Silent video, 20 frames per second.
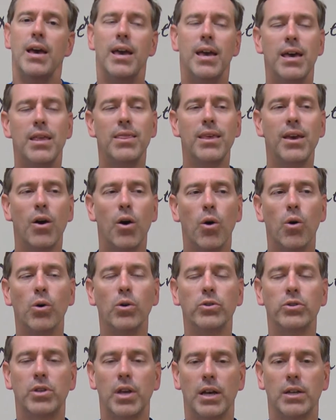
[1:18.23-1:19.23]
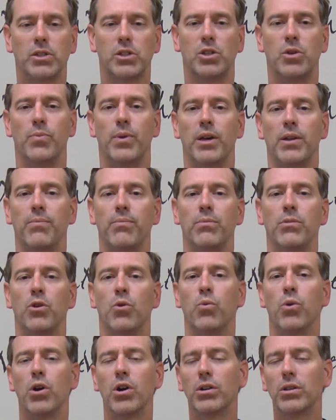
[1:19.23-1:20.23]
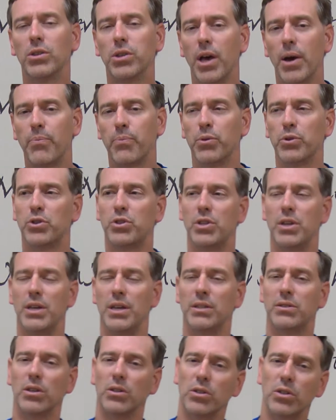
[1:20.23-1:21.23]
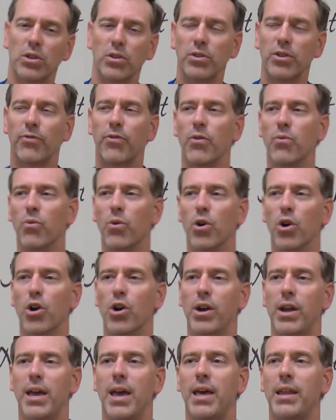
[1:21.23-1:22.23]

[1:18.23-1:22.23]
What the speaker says: In the Old Testament, the word leprosy, it's a little different word,